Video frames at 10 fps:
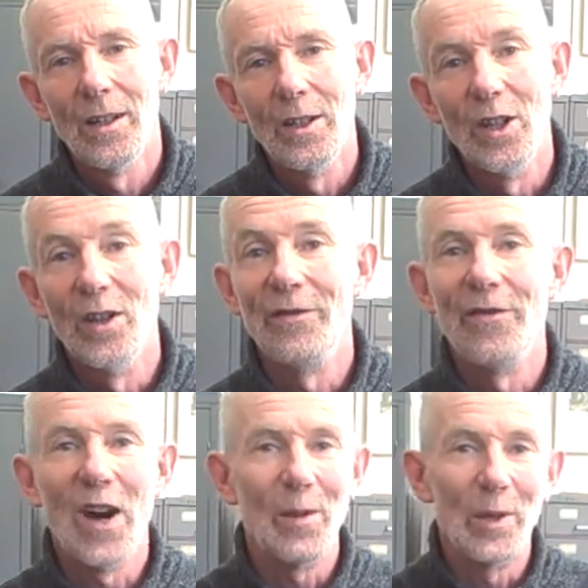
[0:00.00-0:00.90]
Now the
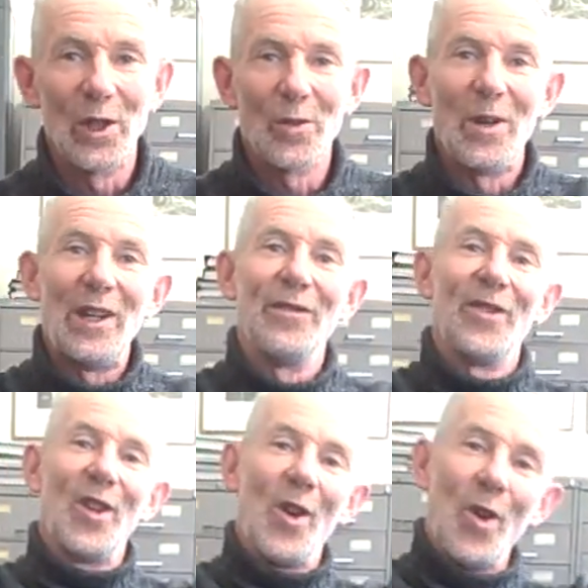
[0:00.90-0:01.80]
farmer is waiting for
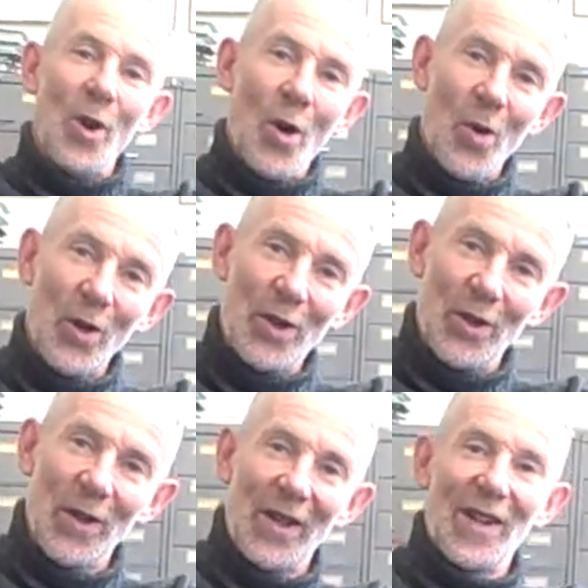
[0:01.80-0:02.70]
all the hordes
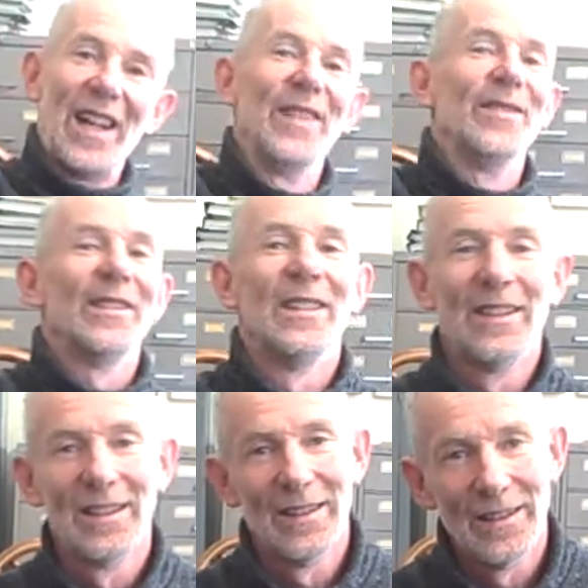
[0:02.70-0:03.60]
to arrive,
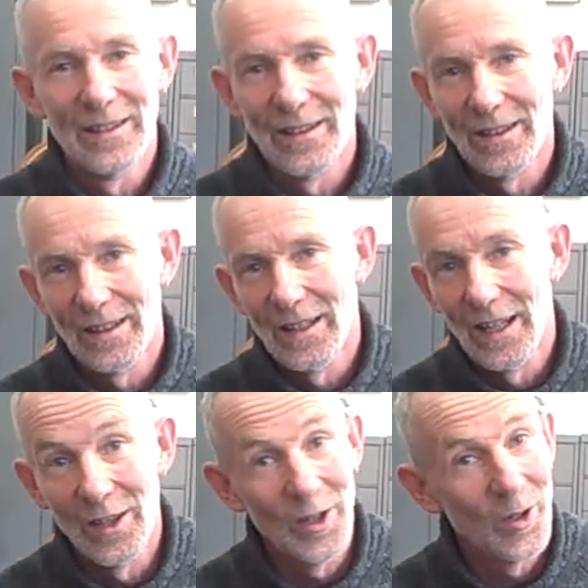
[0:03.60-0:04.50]

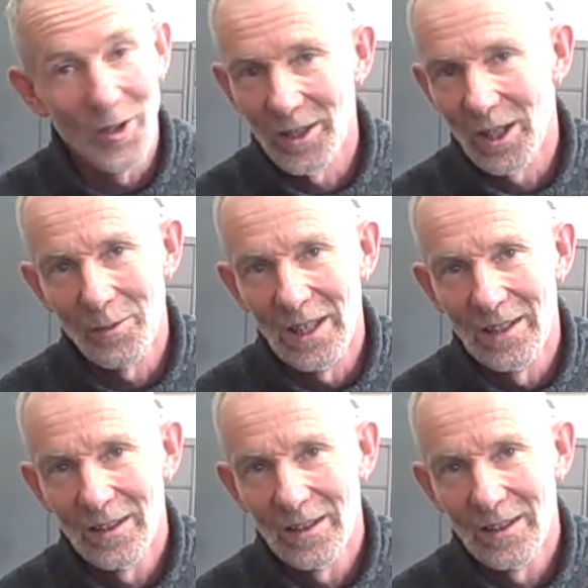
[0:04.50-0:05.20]
and they're not coming.